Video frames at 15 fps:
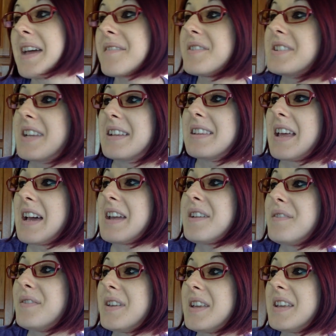everyday
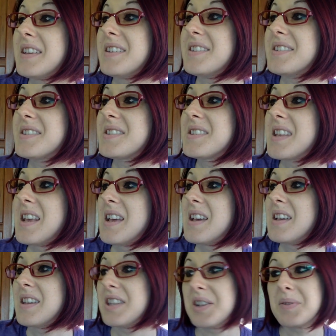life is
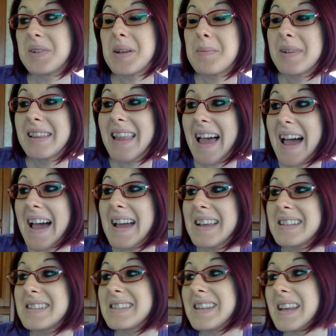you know, when I'm
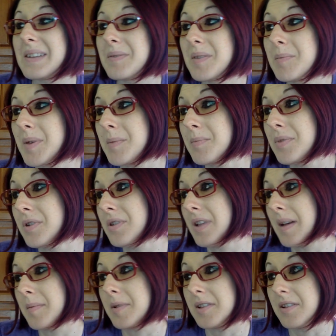relaxed and with people
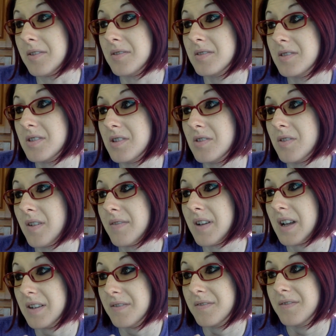I'm close to, I've
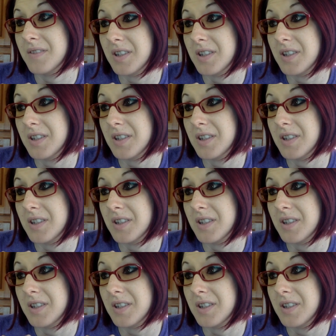got,